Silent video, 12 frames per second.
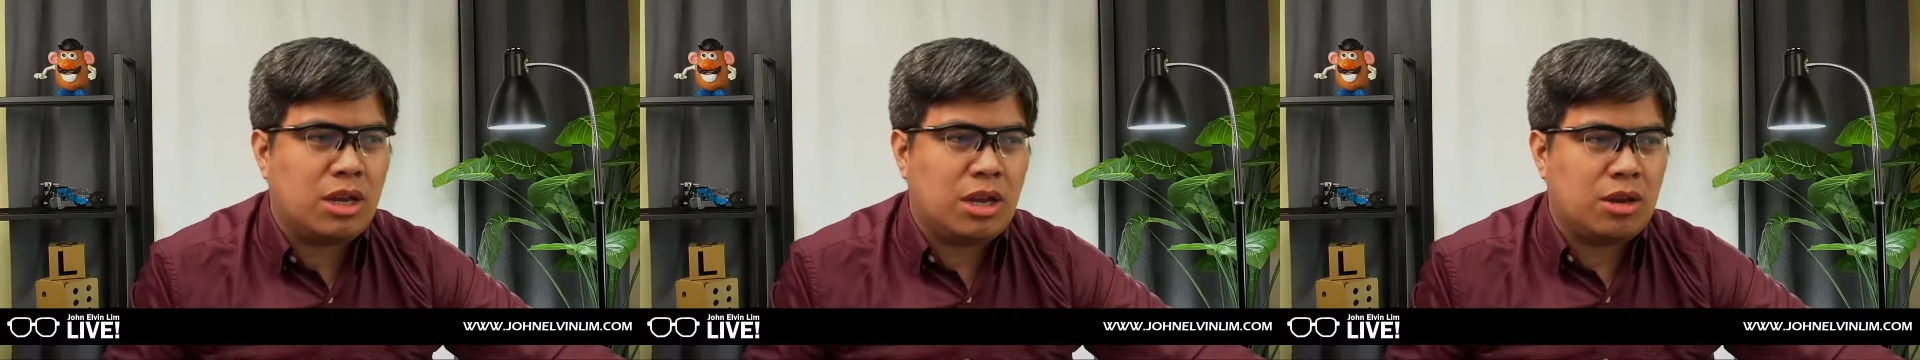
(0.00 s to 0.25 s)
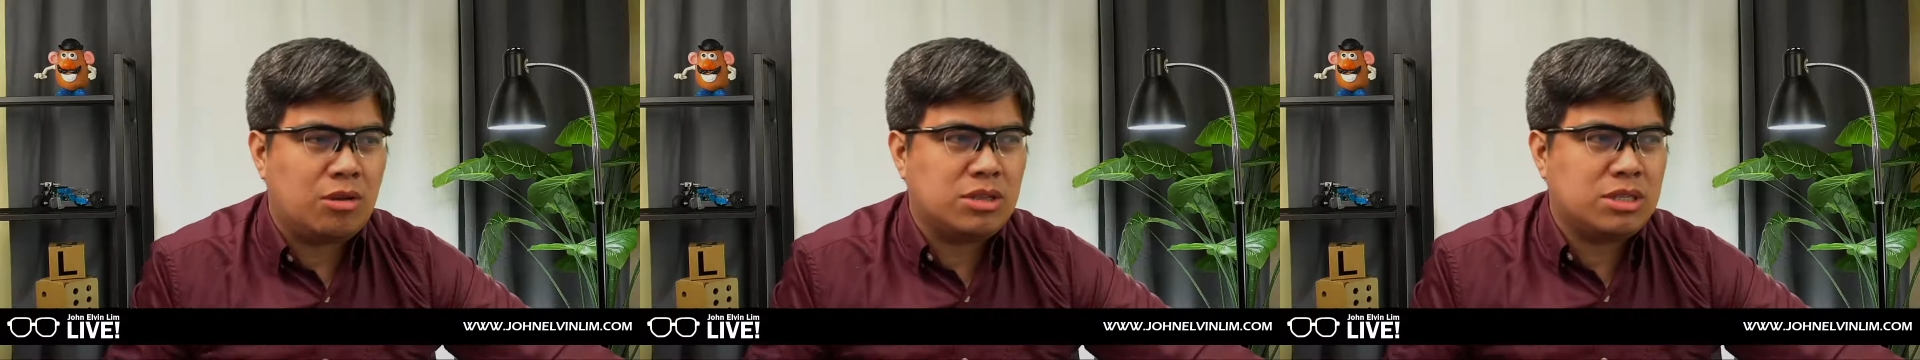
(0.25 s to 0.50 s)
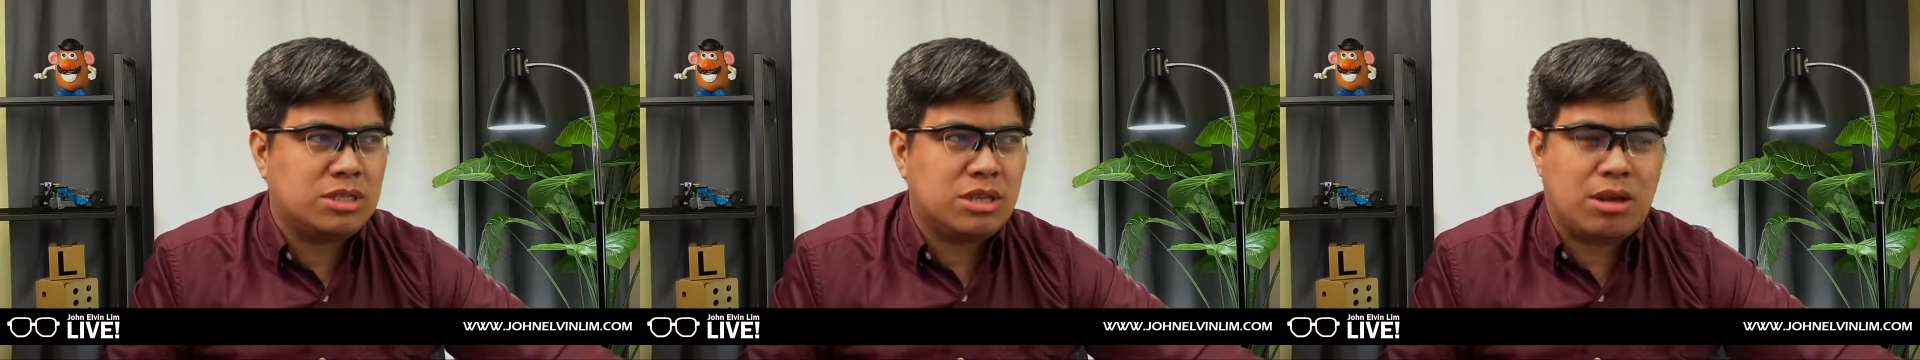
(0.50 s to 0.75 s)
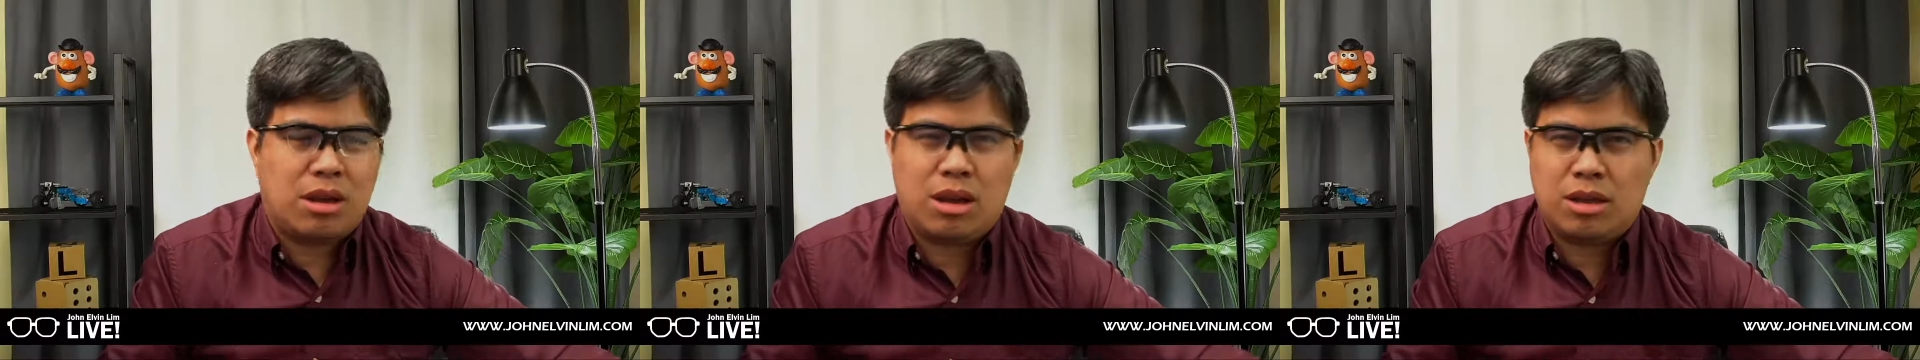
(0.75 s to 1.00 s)
this is
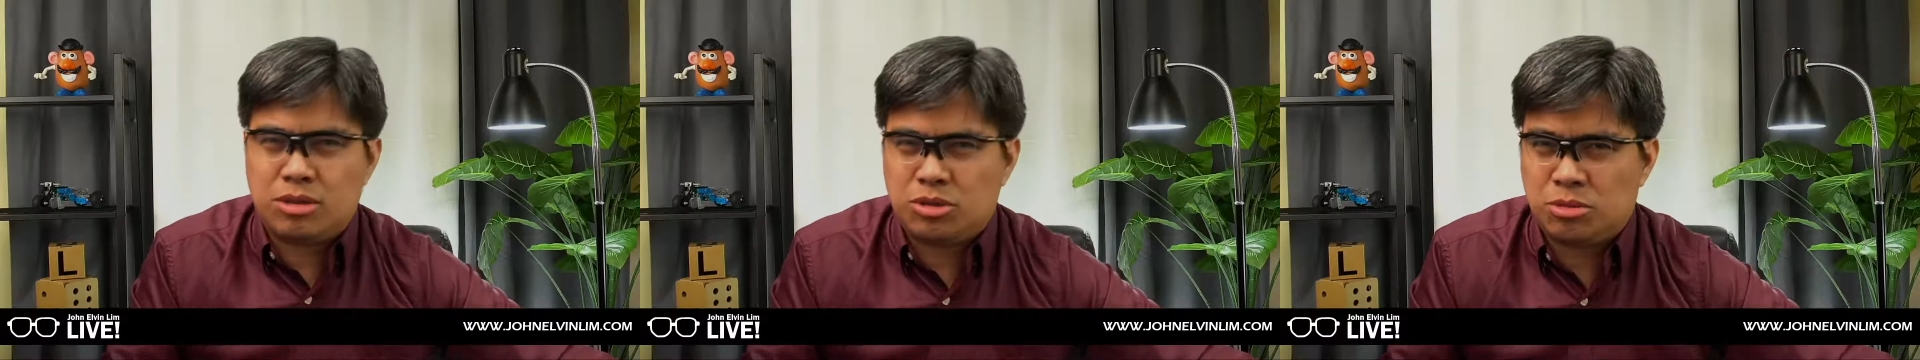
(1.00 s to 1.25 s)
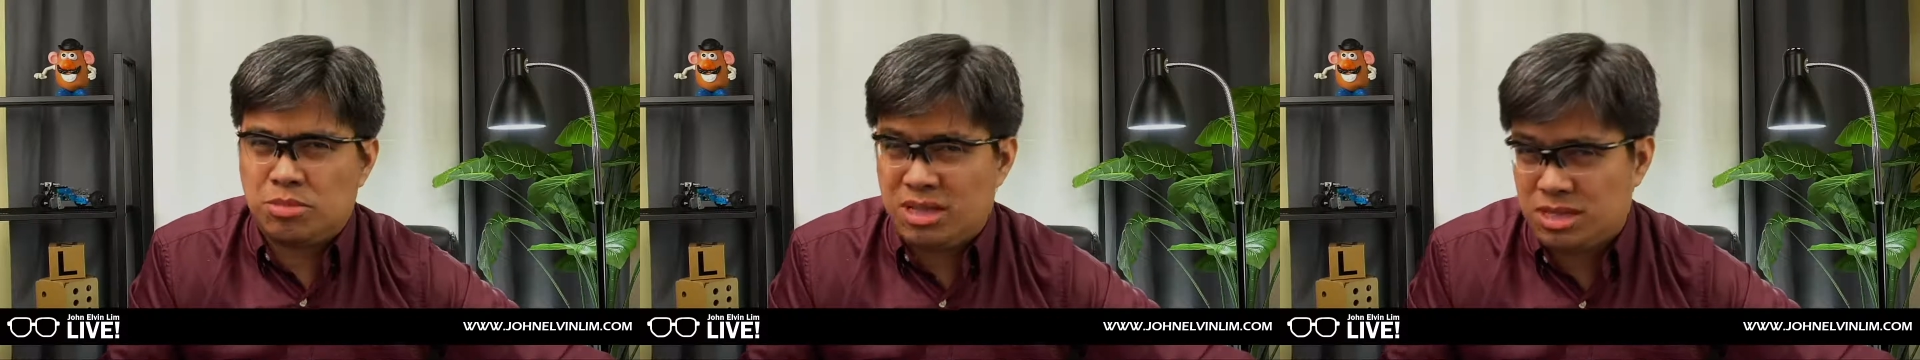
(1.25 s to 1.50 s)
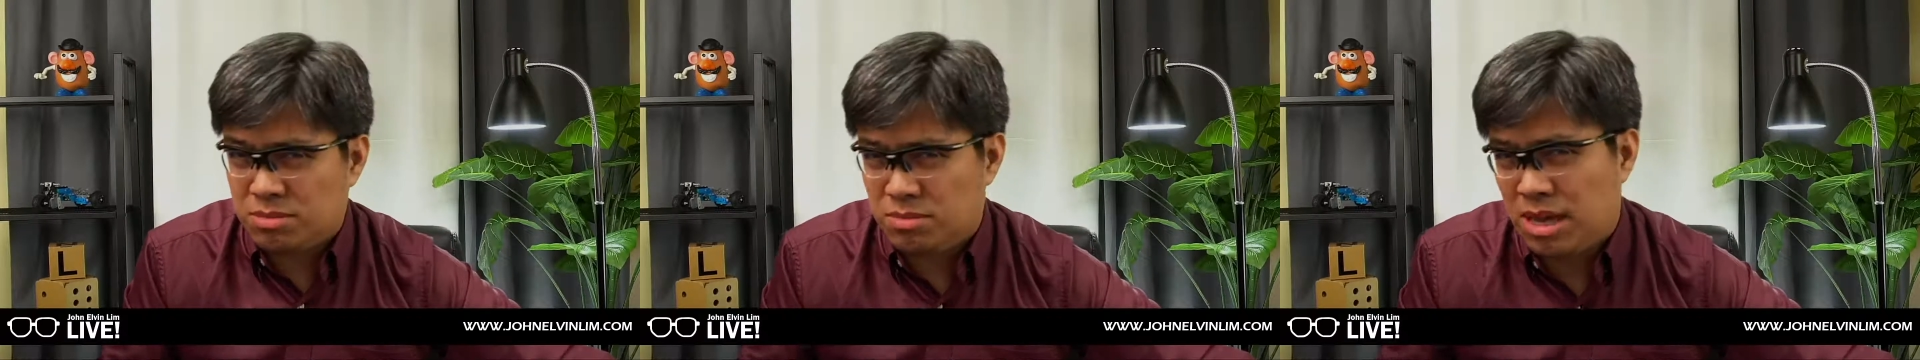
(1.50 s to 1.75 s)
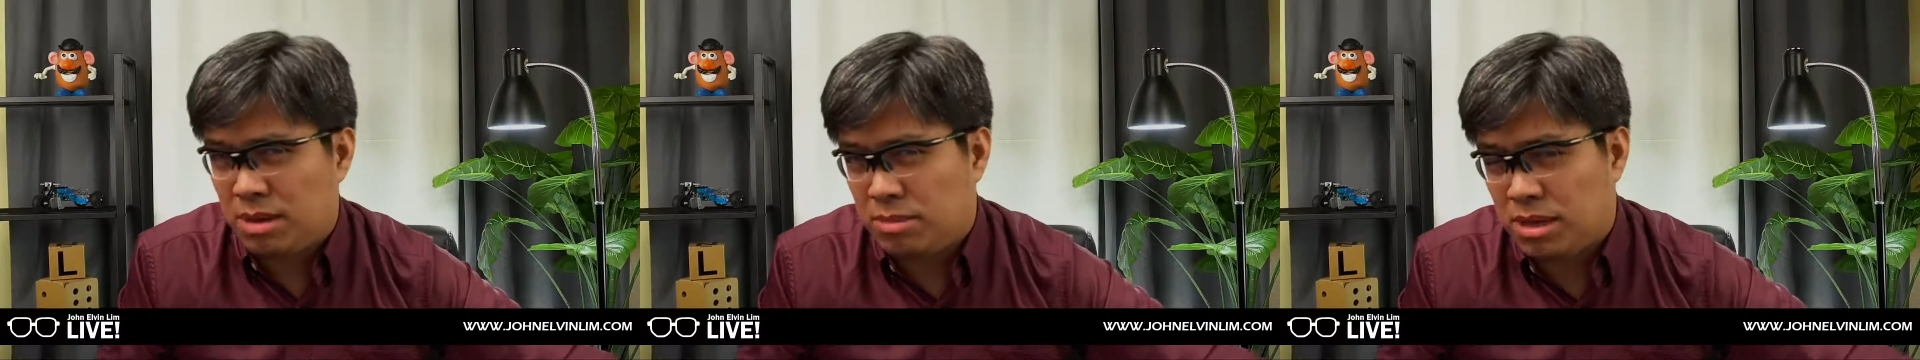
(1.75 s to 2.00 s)
should this
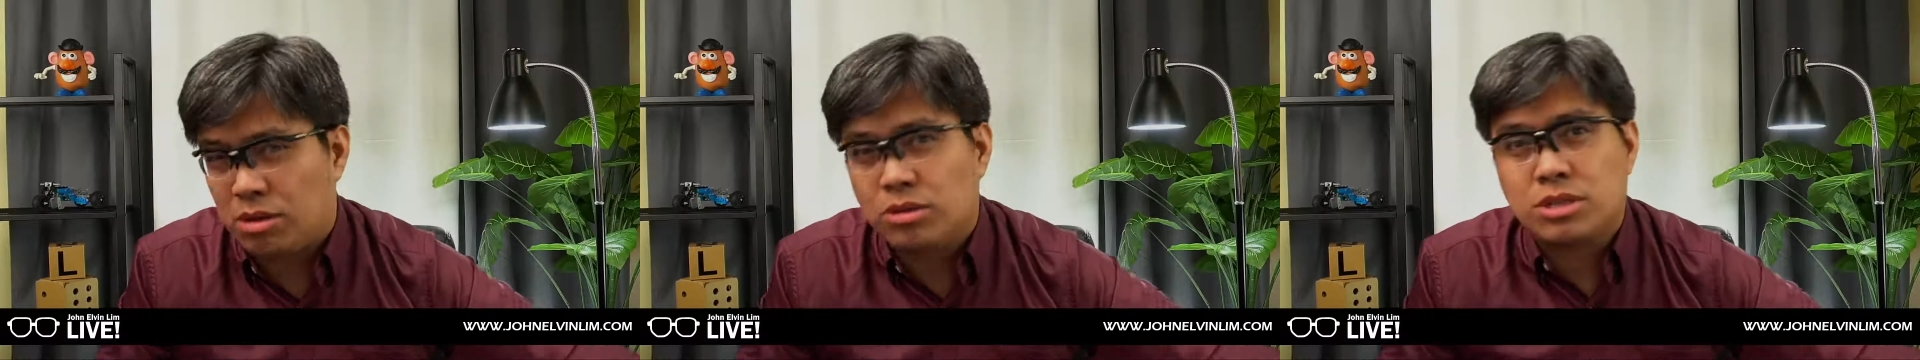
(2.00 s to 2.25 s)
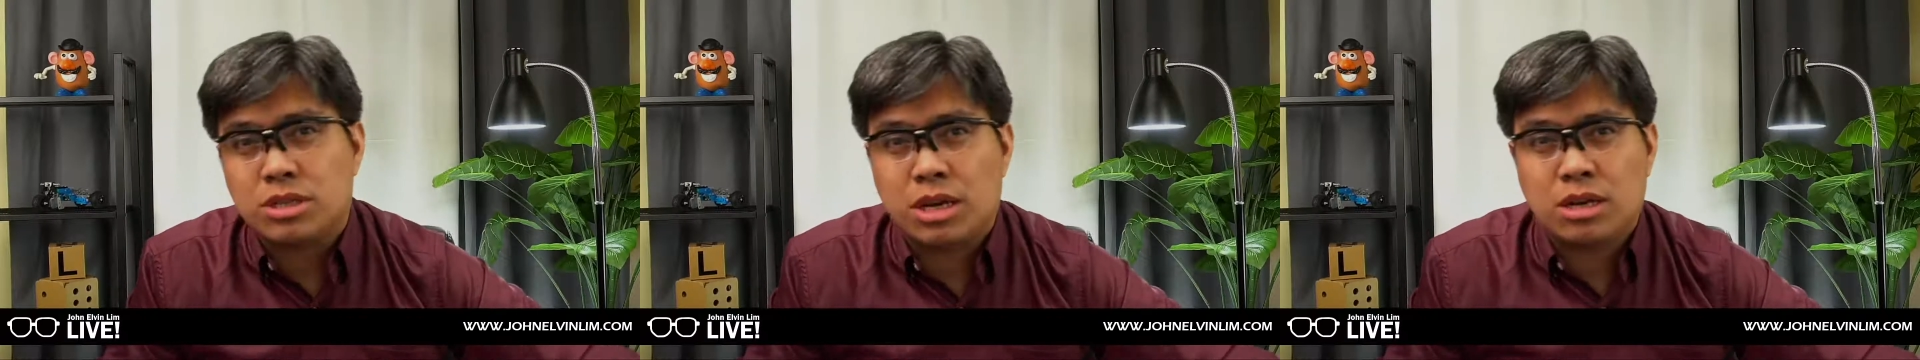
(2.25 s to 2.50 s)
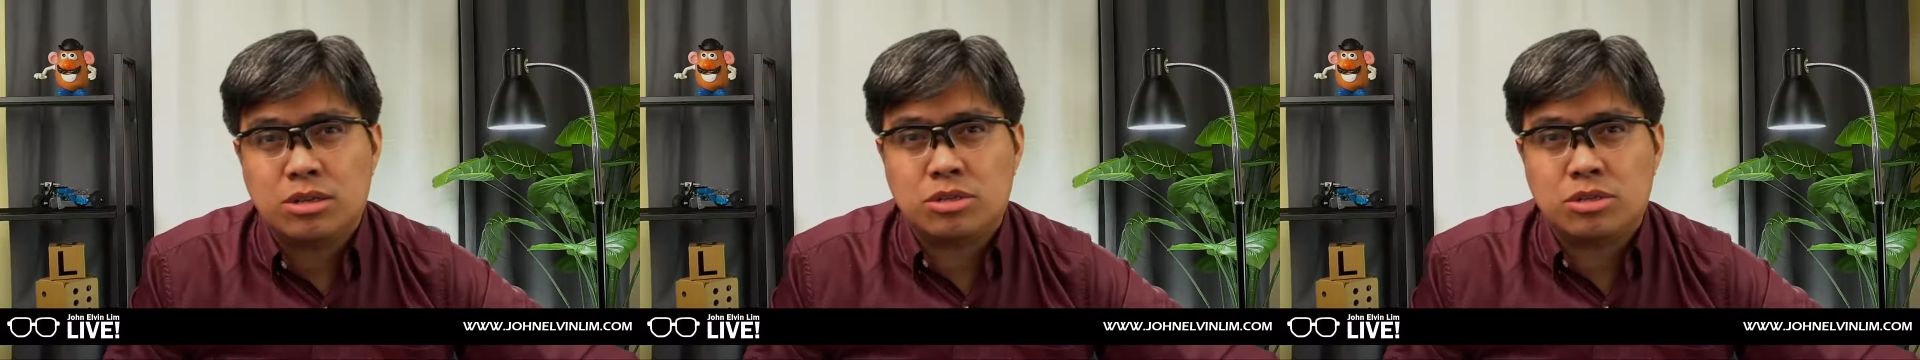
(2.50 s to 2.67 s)
be a big concern?